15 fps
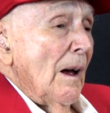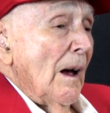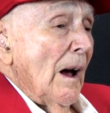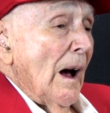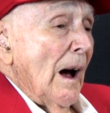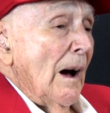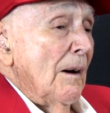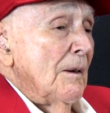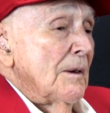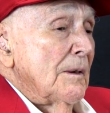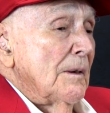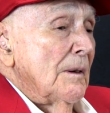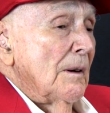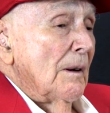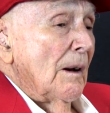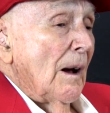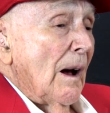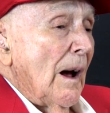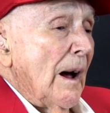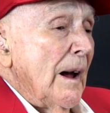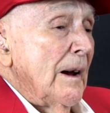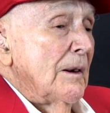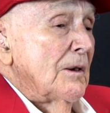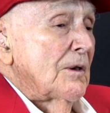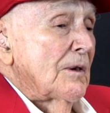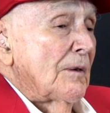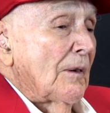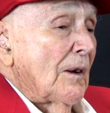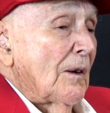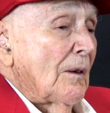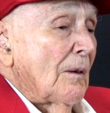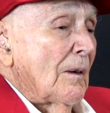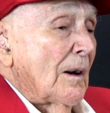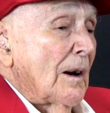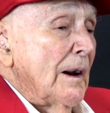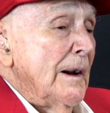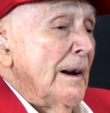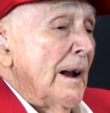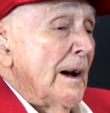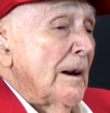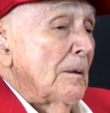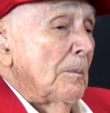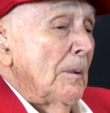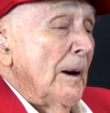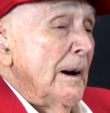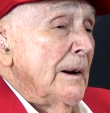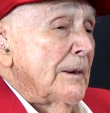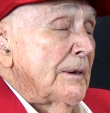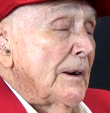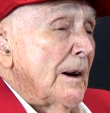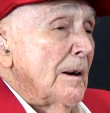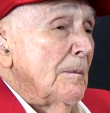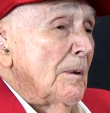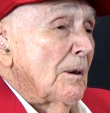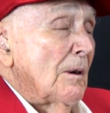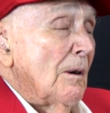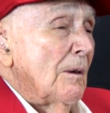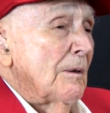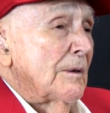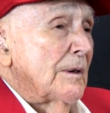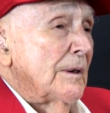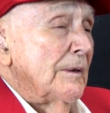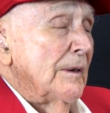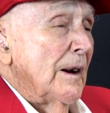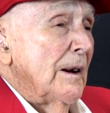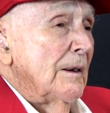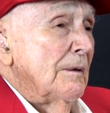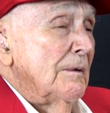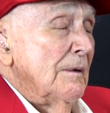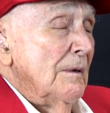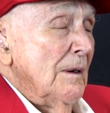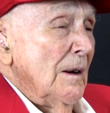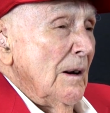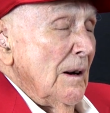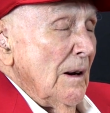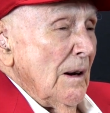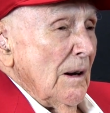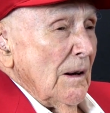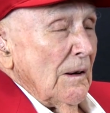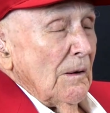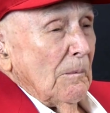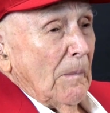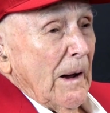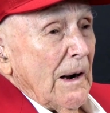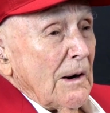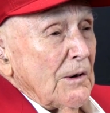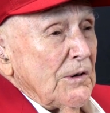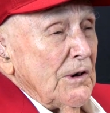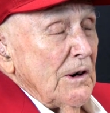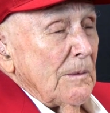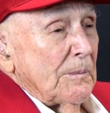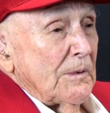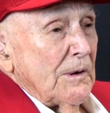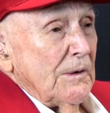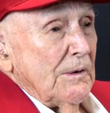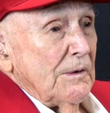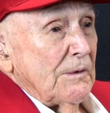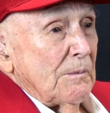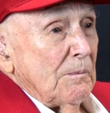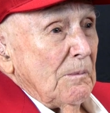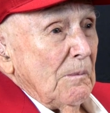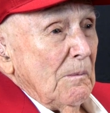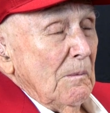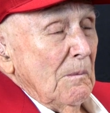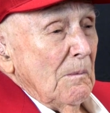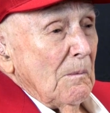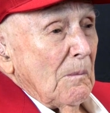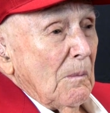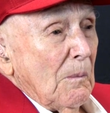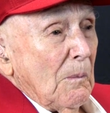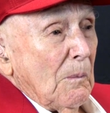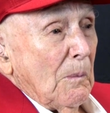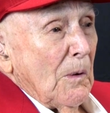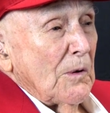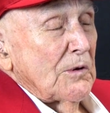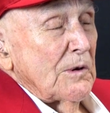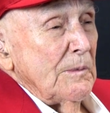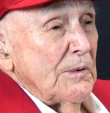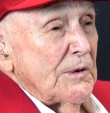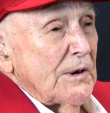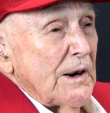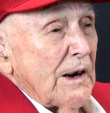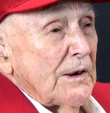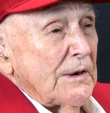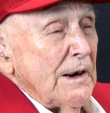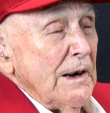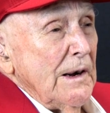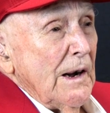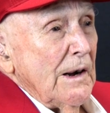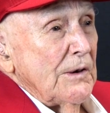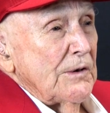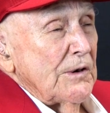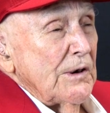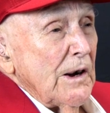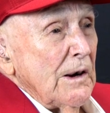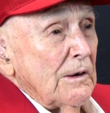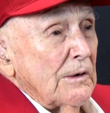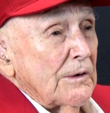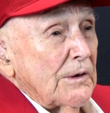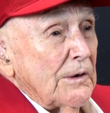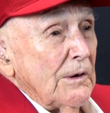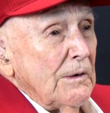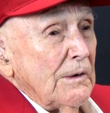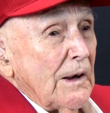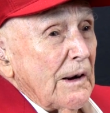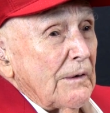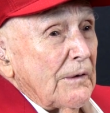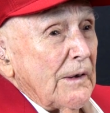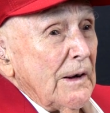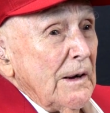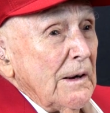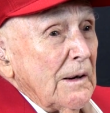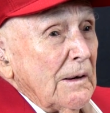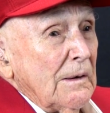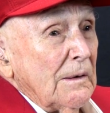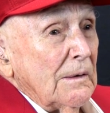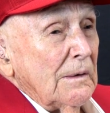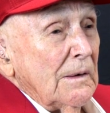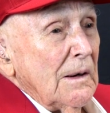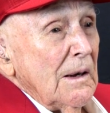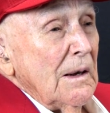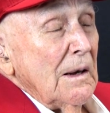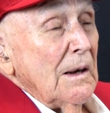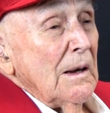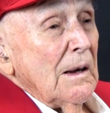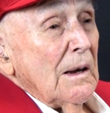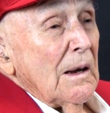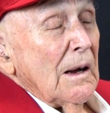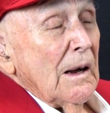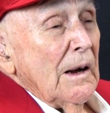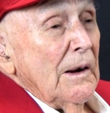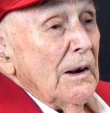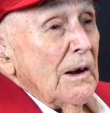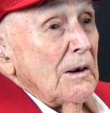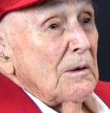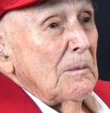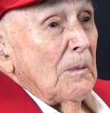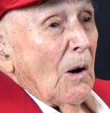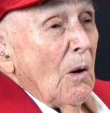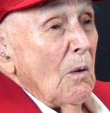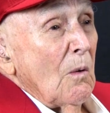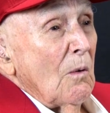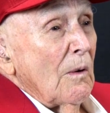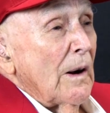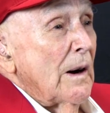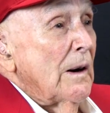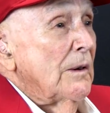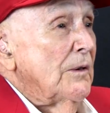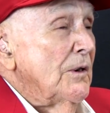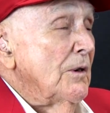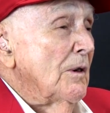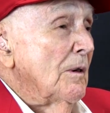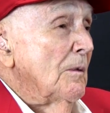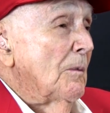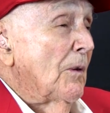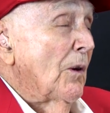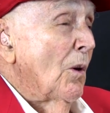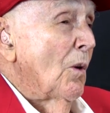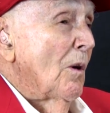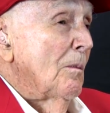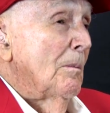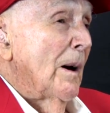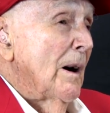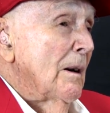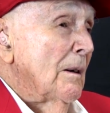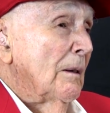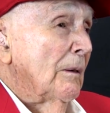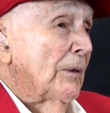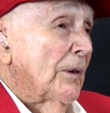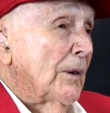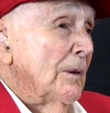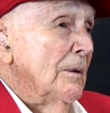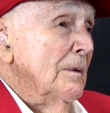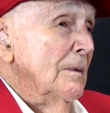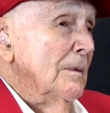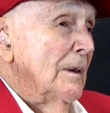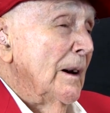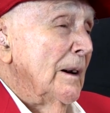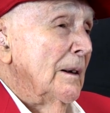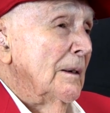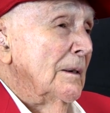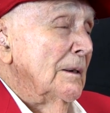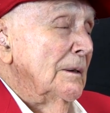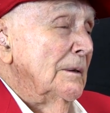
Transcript: I had to clean out a place there because the battleships had put some 16-inch shells through that thing, and there's a hole there that you could throw a barrel through, and